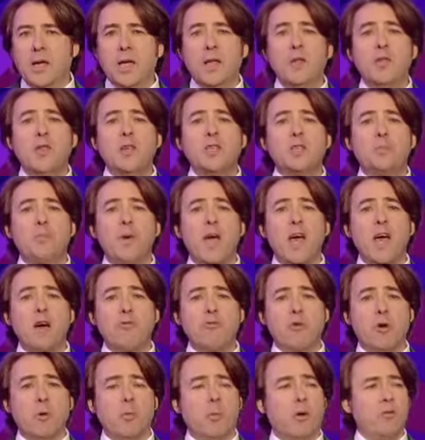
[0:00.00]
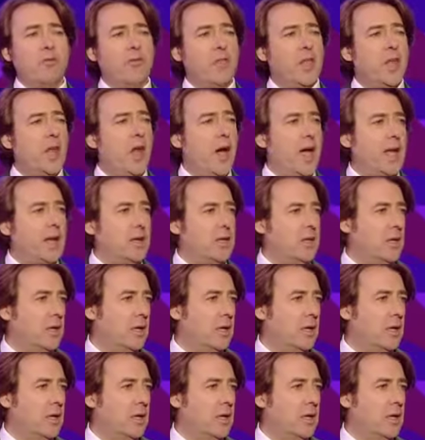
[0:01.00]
In the spare room of the night.